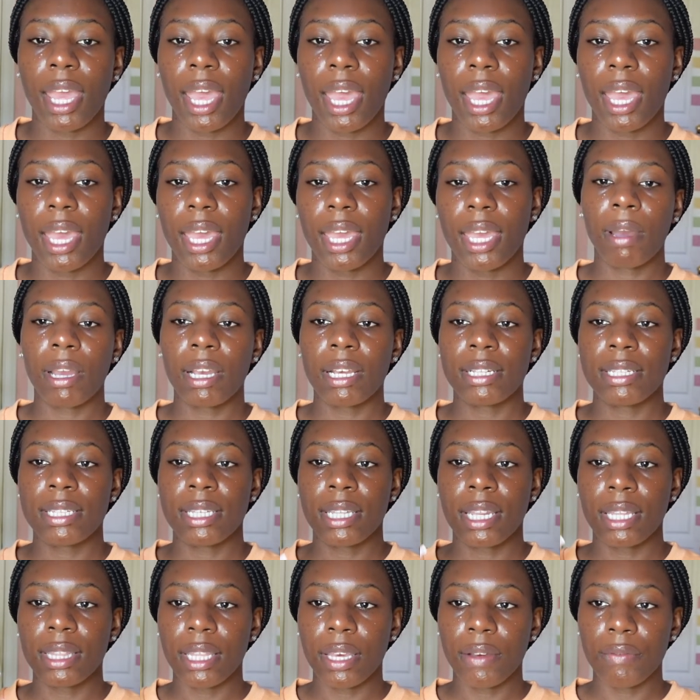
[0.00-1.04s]
And I can
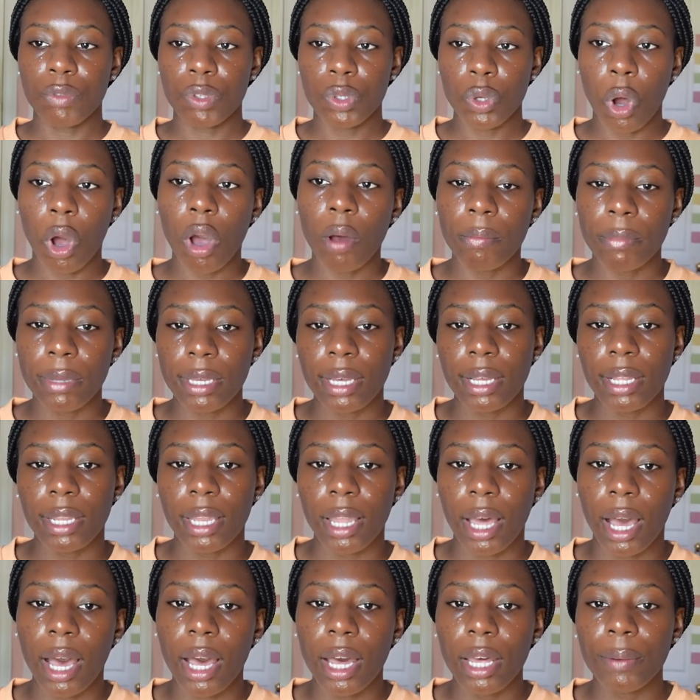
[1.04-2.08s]
say that they've taught me a
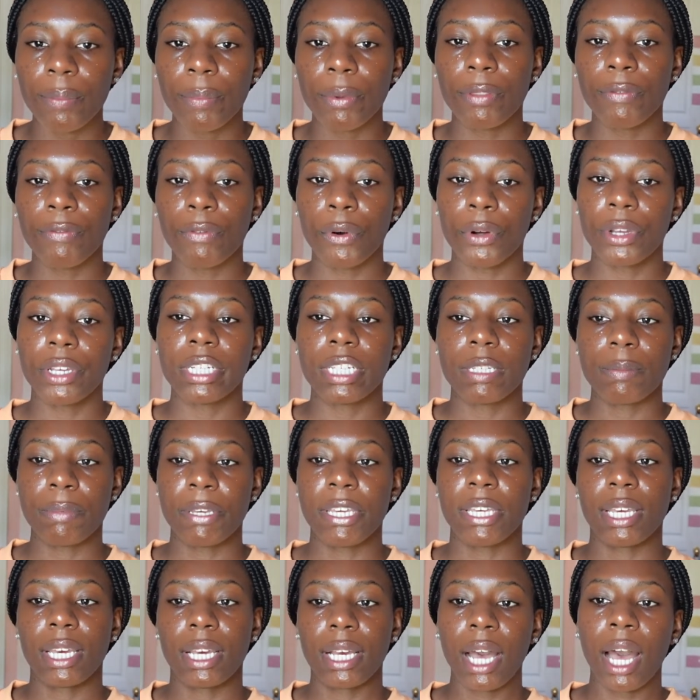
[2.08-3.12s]
lot with four years
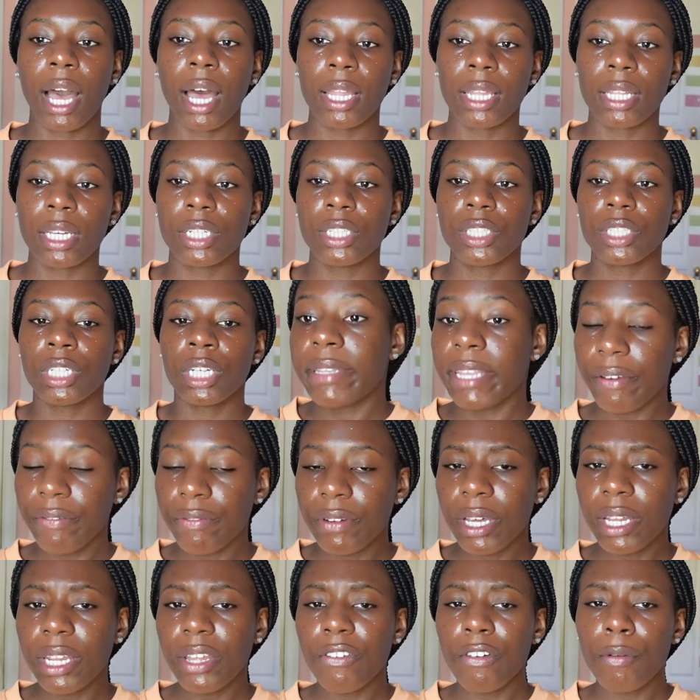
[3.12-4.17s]
being in college.
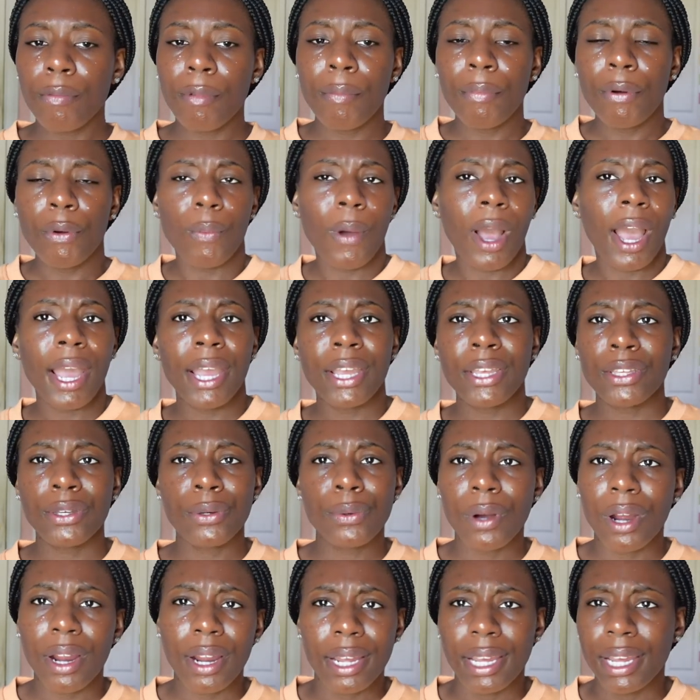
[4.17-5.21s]
Definitely remember why
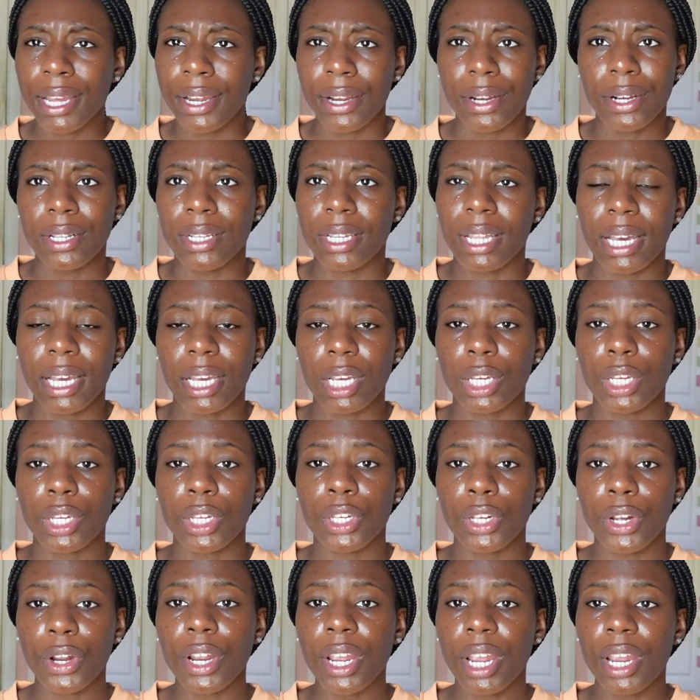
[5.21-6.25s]
you are here. Like,
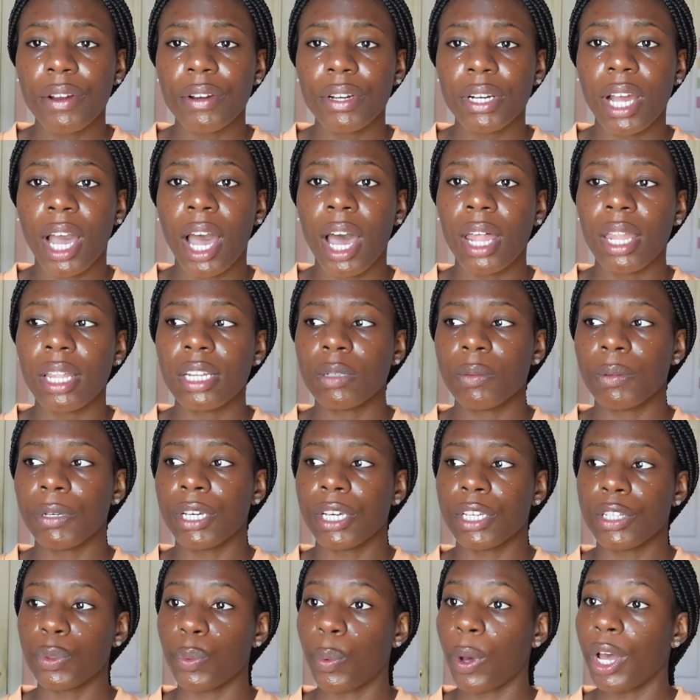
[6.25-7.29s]
you're here in college
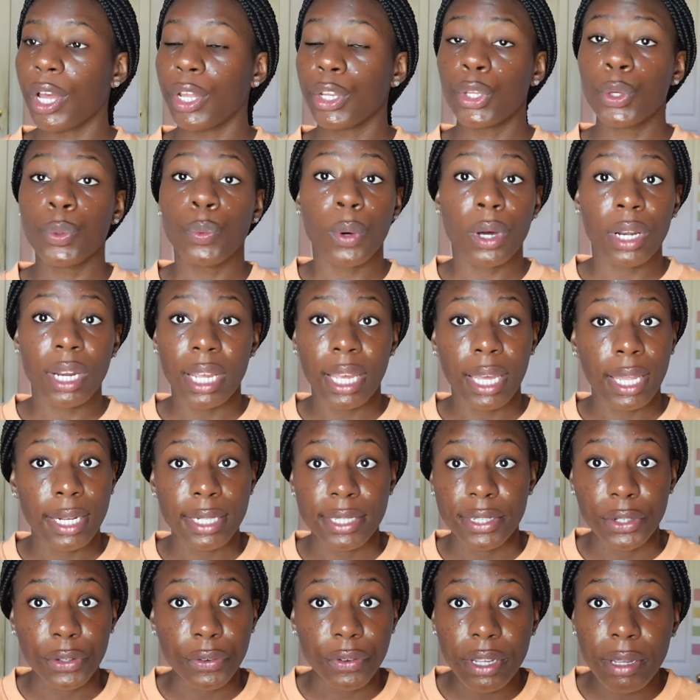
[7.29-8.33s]
because what? You want to get a
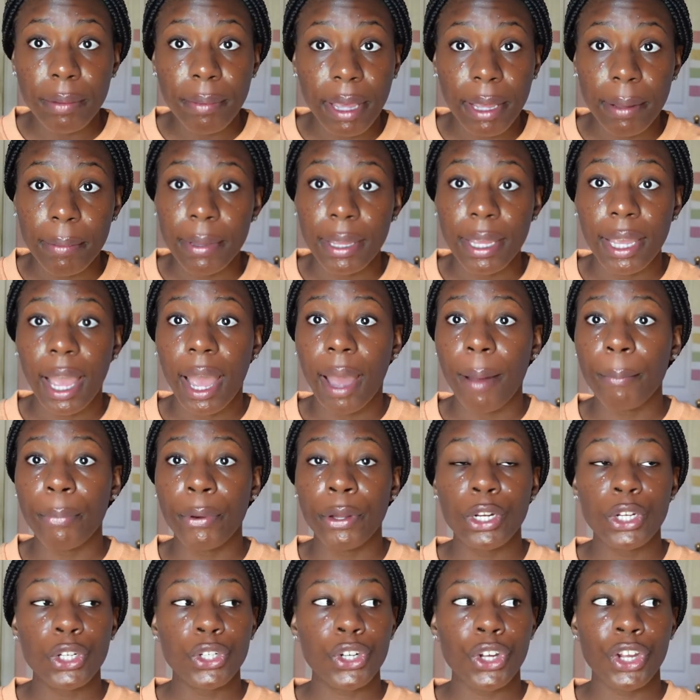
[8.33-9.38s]
degree, baby. I'm
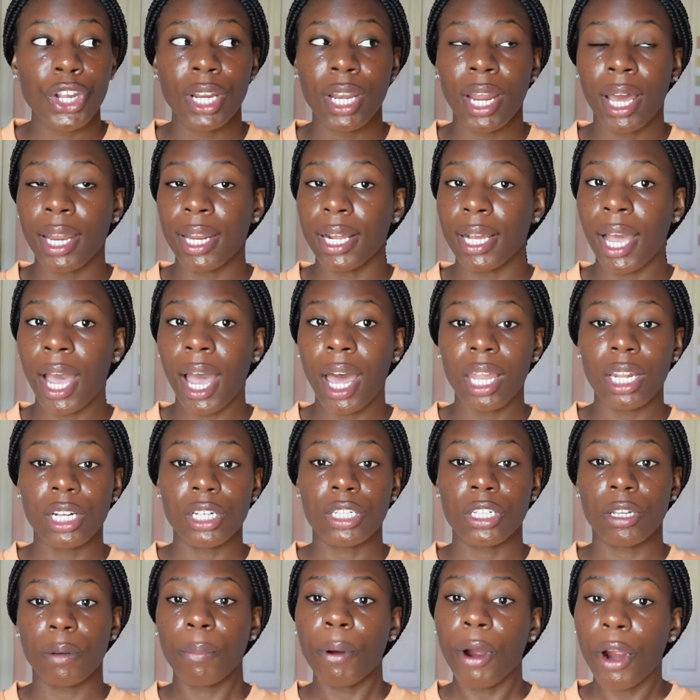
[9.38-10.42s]
pretty sure you're not in
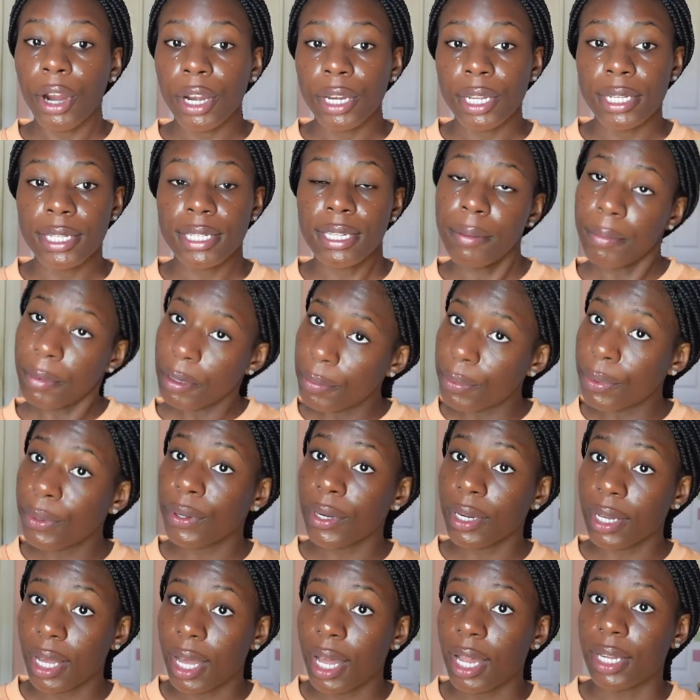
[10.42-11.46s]
college to party. Some people go
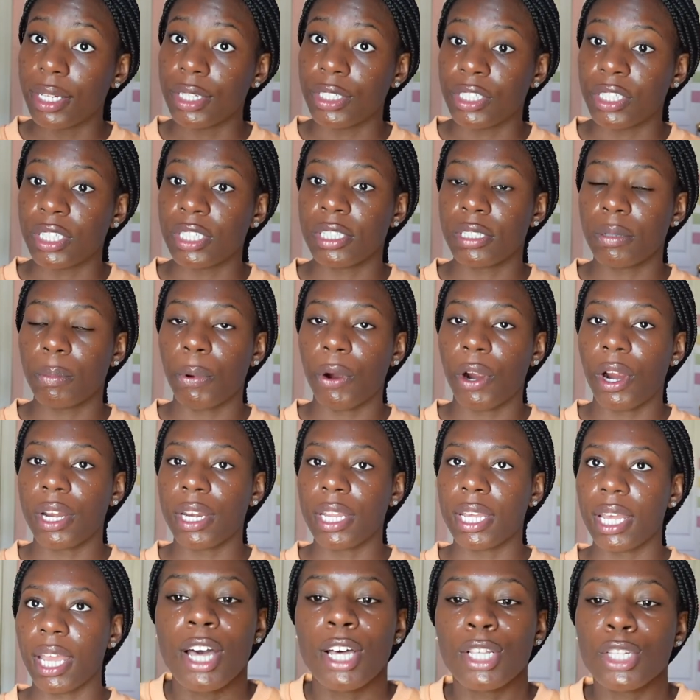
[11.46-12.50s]
to college just to
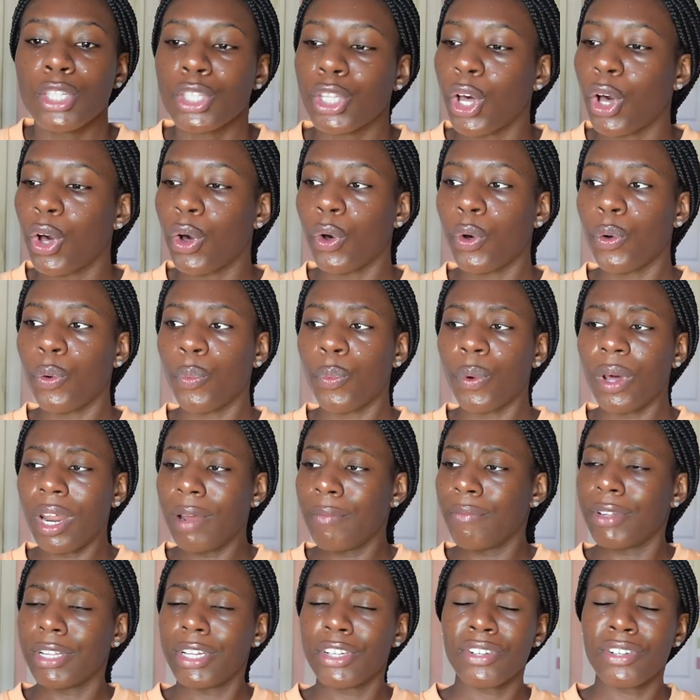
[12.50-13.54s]
party. So what I'm really